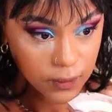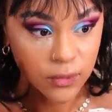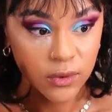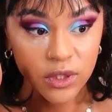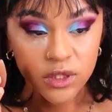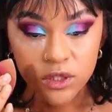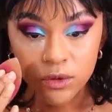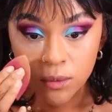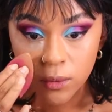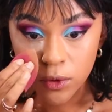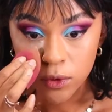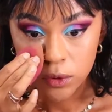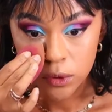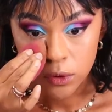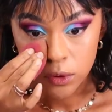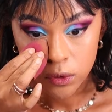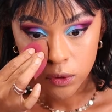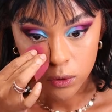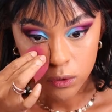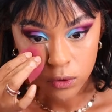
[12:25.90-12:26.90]
This smells
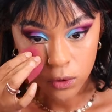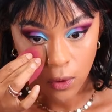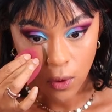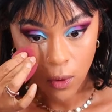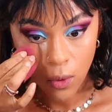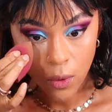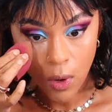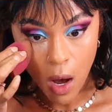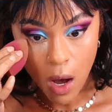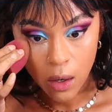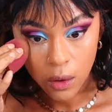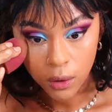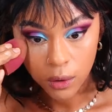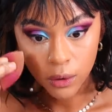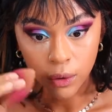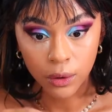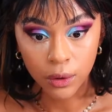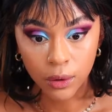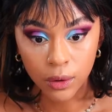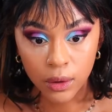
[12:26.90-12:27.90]
so
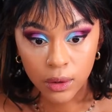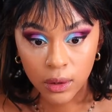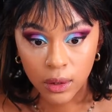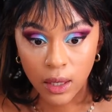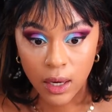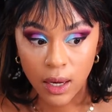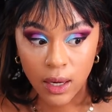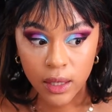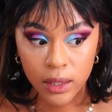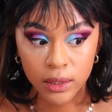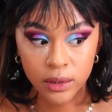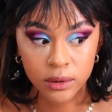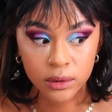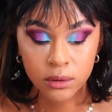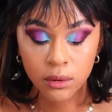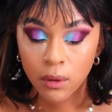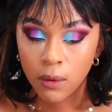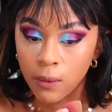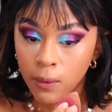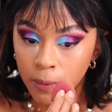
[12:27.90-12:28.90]
good,
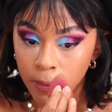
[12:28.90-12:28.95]
guys.